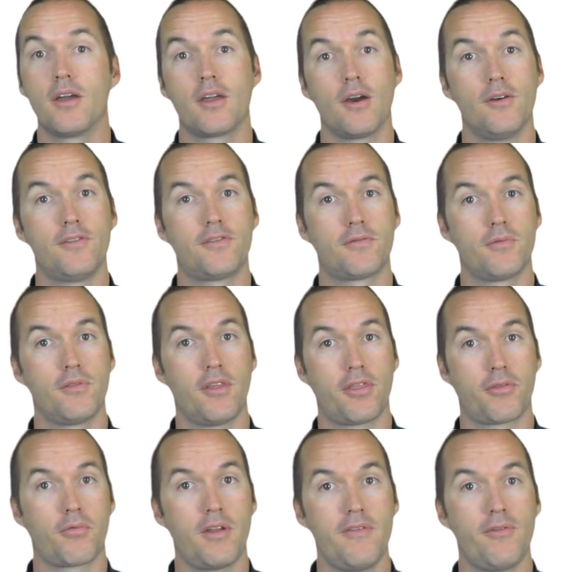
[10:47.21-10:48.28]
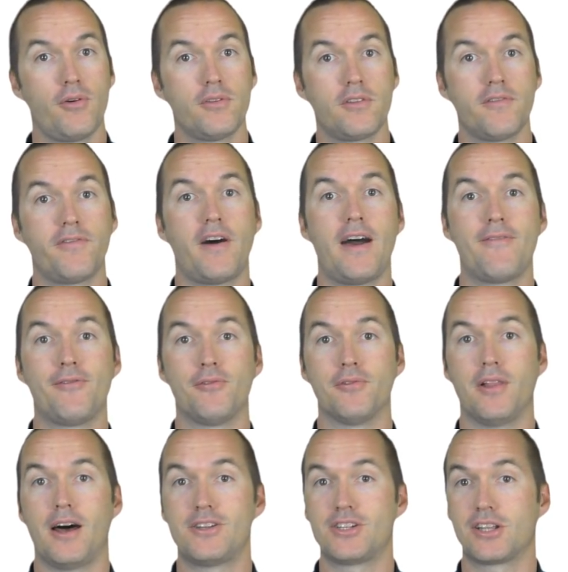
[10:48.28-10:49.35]
goes through the 3 volt to 5 volt
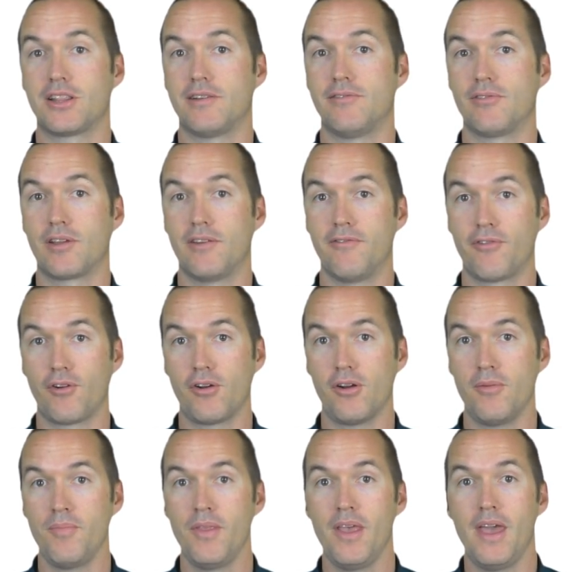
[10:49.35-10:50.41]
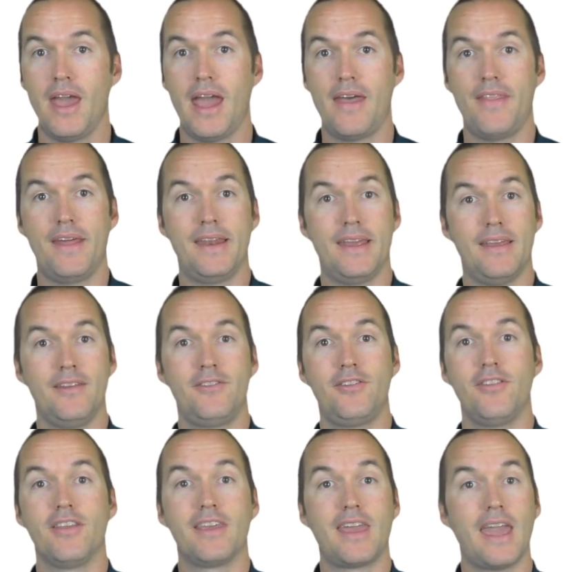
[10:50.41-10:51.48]
logic level converter and then
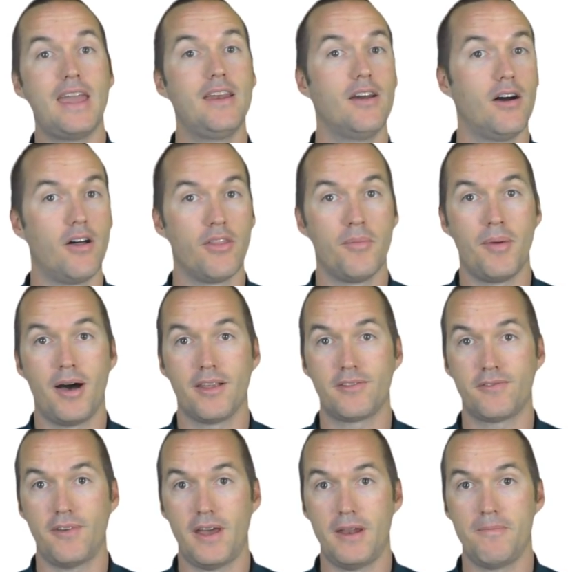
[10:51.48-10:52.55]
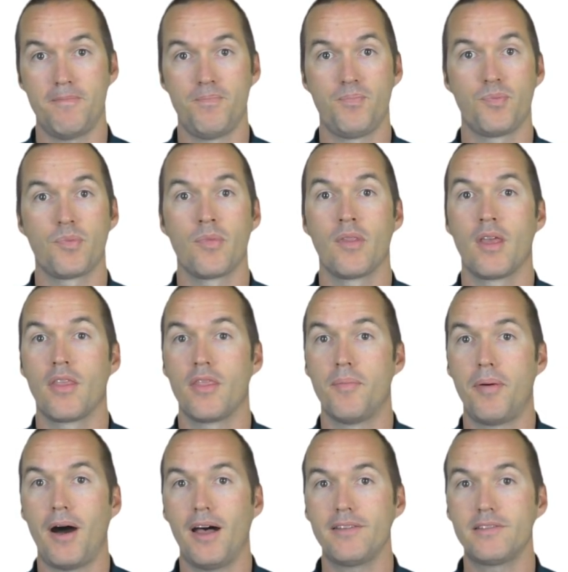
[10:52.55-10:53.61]
into the gate on the MOSFET. The
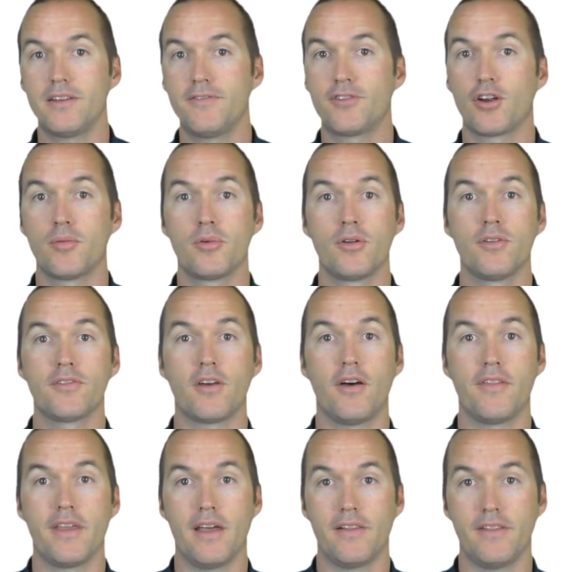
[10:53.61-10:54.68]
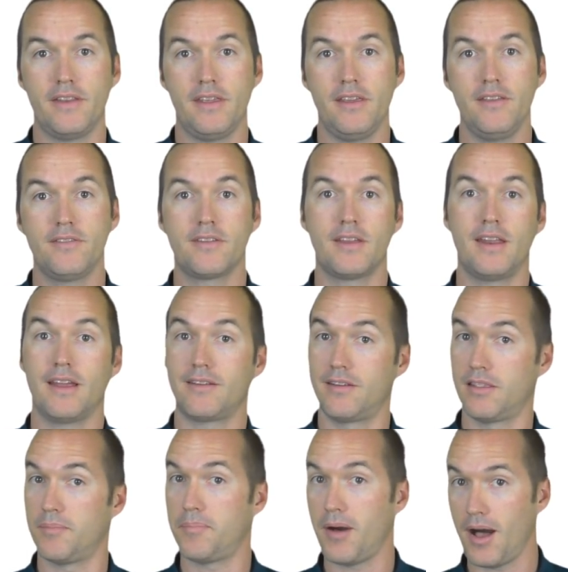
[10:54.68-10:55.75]
positive terminals on the LEDs connect
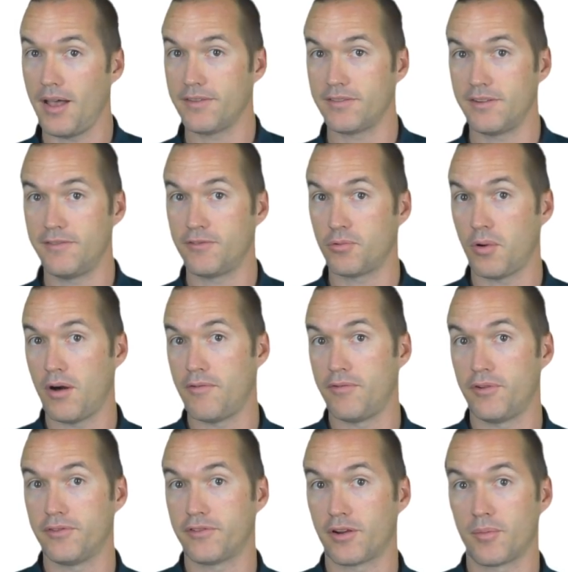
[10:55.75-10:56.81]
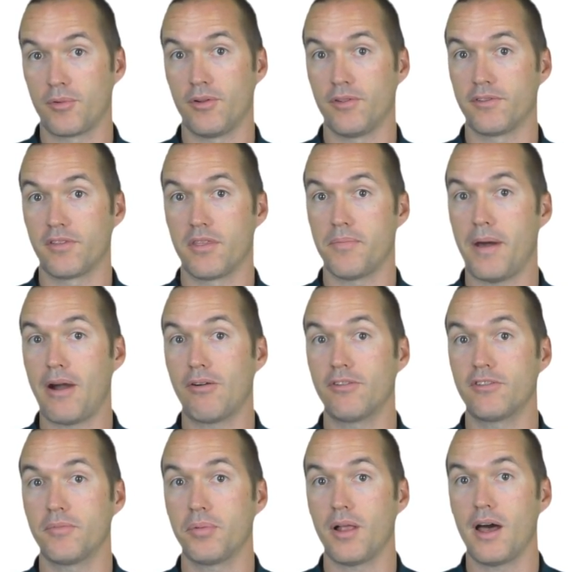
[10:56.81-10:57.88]
to the positive 12 volt terminals of the power
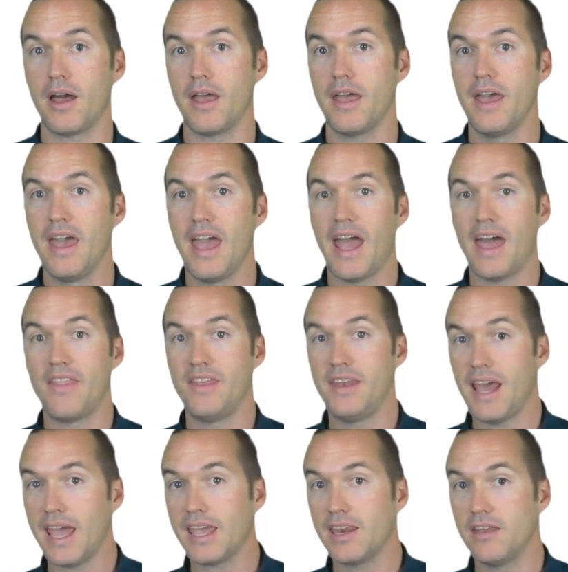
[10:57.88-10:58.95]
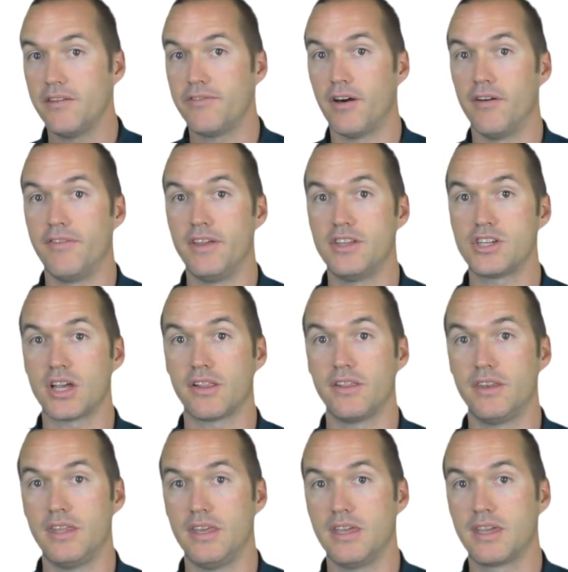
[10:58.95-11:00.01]
supply, and the negative of each
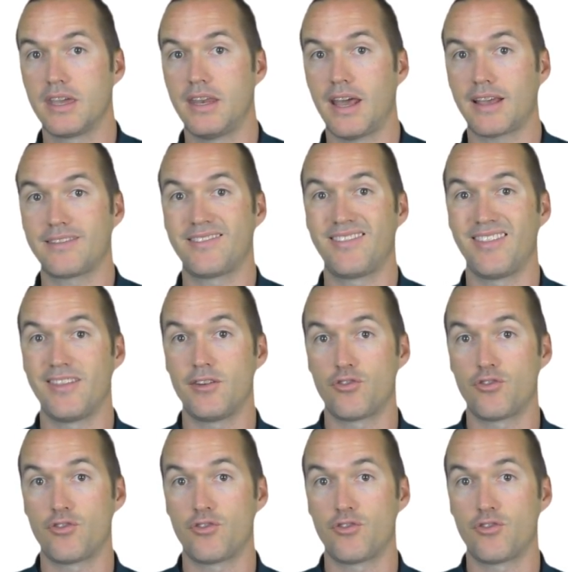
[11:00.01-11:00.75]
LED connects to the